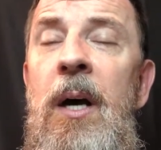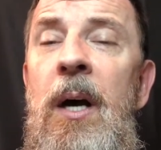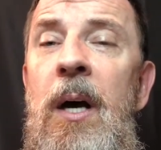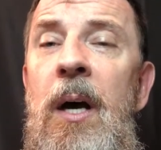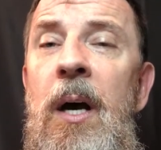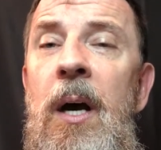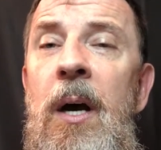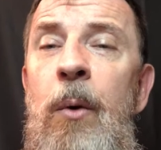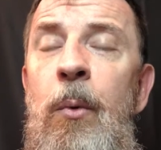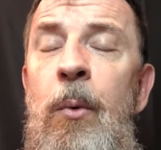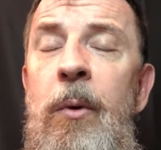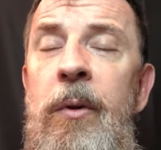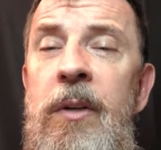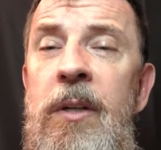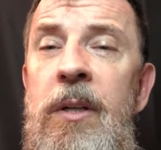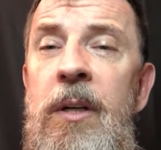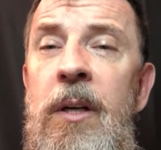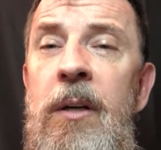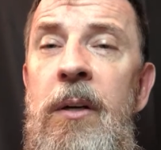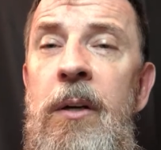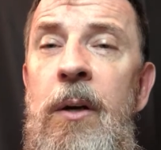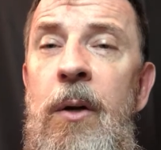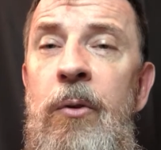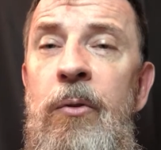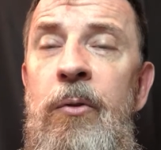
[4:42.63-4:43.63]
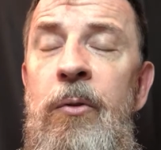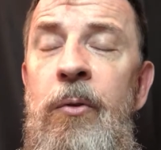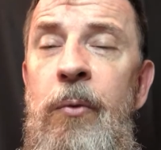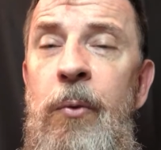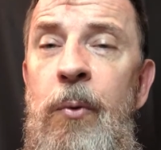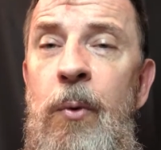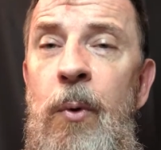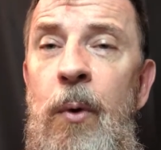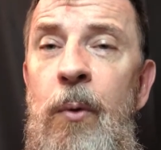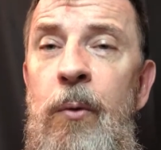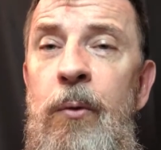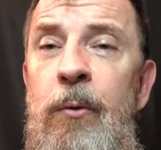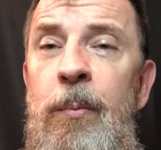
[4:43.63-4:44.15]
uh, with an ear, nose, and
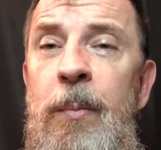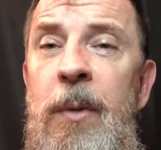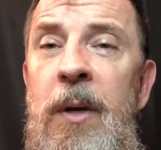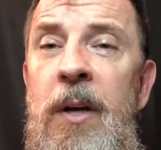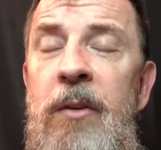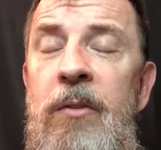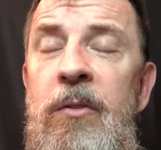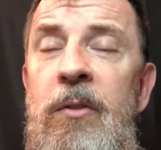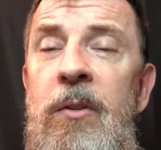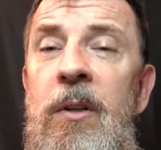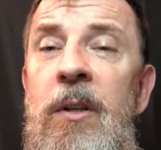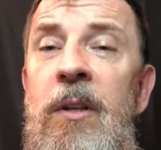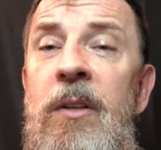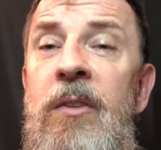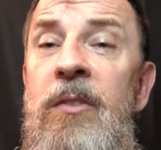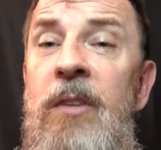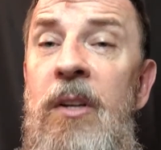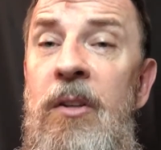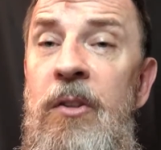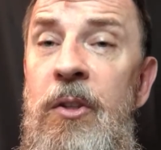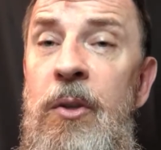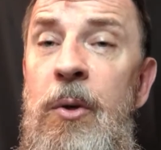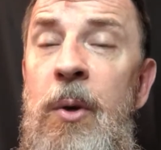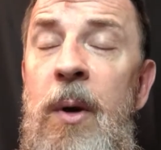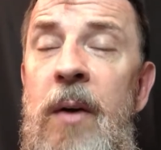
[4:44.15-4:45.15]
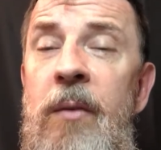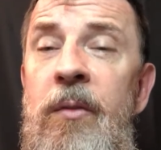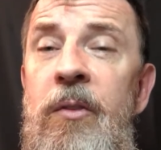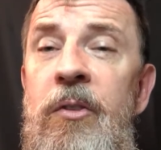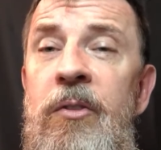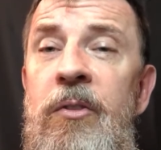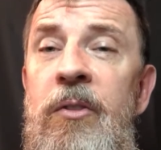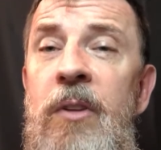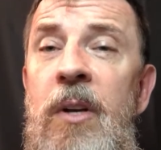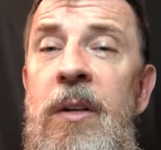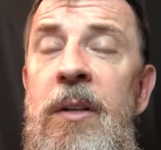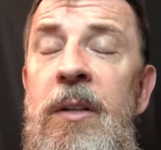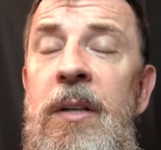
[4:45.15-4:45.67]
throat specialist and you have a
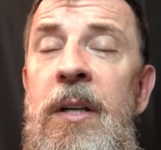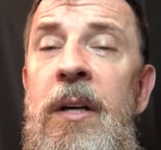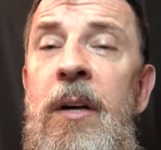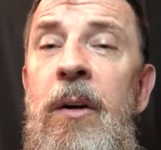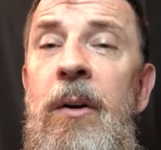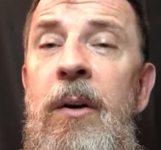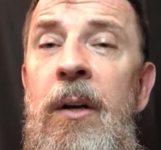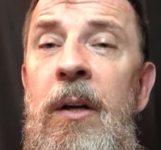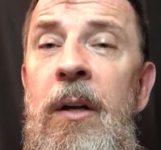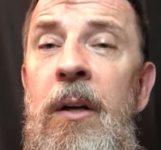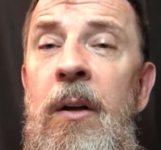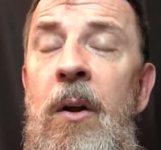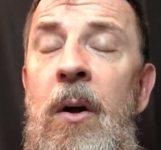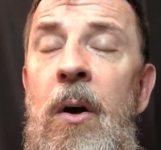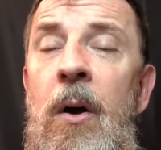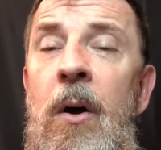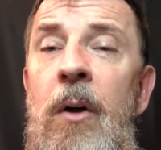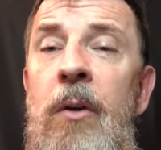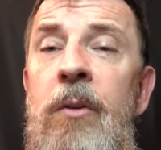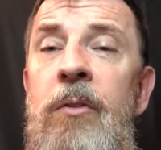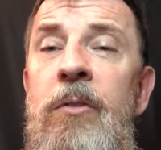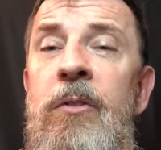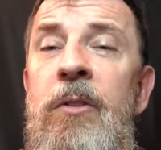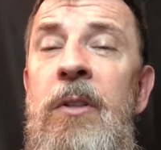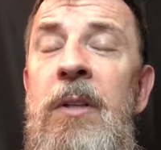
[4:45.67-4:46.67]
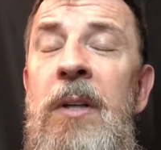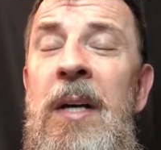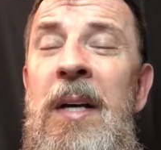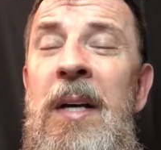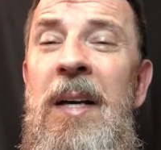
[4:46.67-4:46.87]
sudden hearing loss,